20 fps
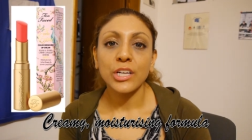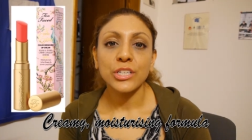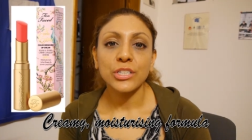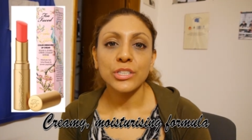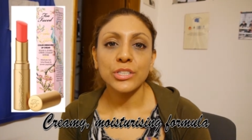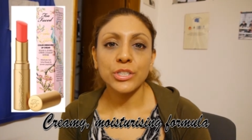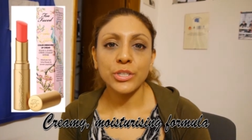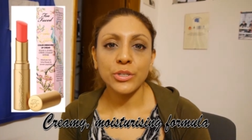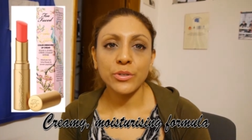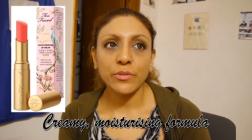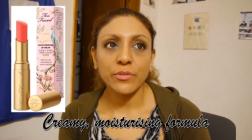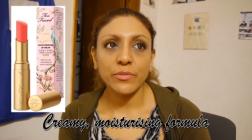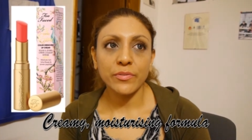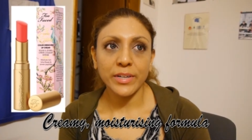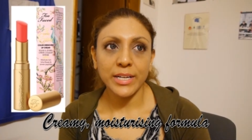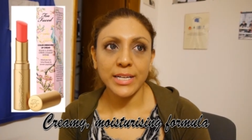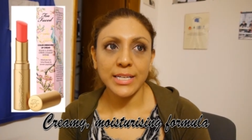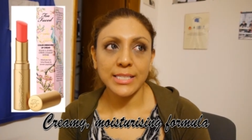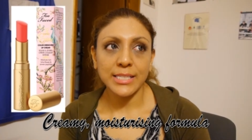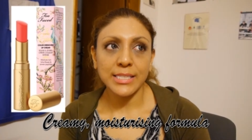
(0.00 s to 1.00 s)
Too
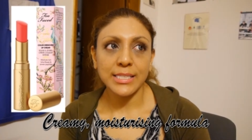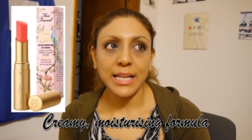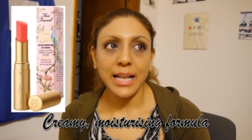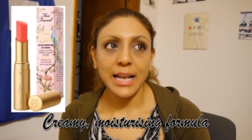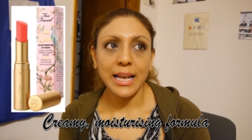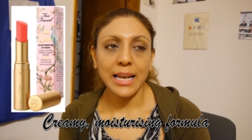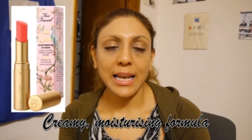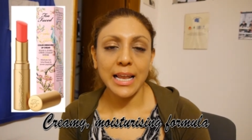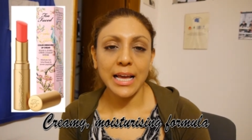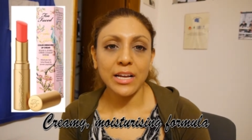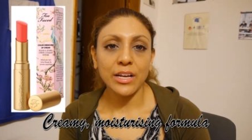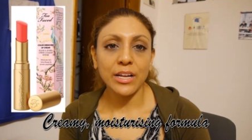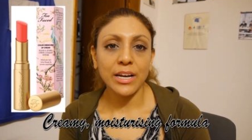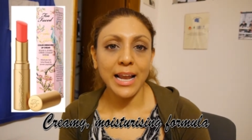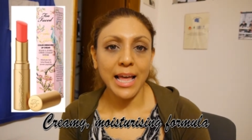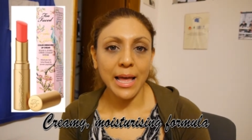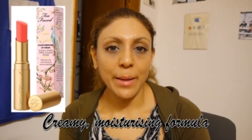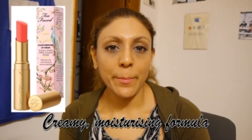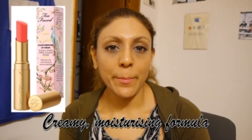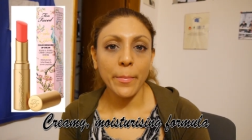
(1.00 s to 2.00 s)
Faced La
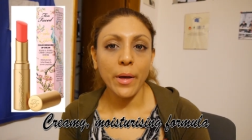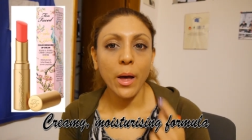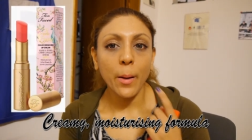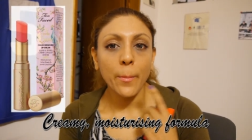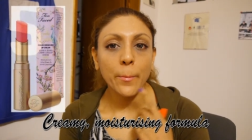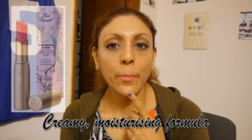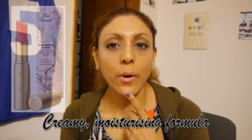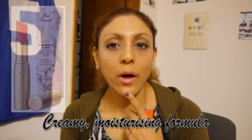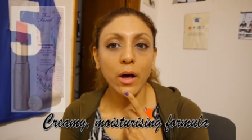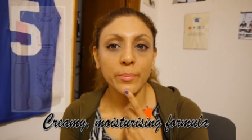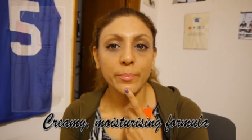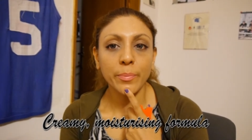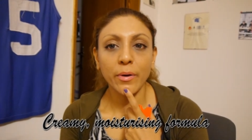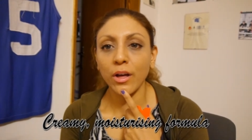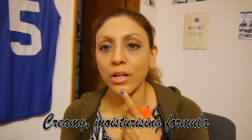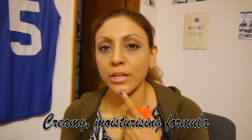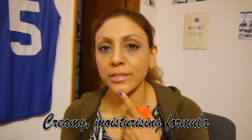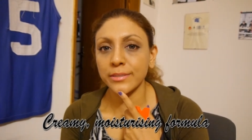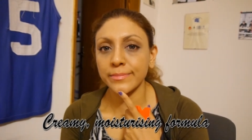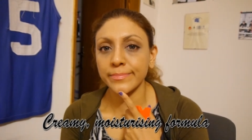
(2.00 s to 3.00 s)
Creme
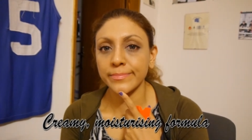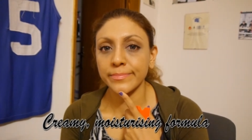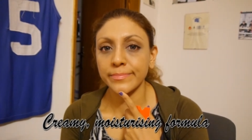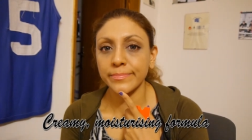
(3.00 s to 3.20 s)
Bonbon.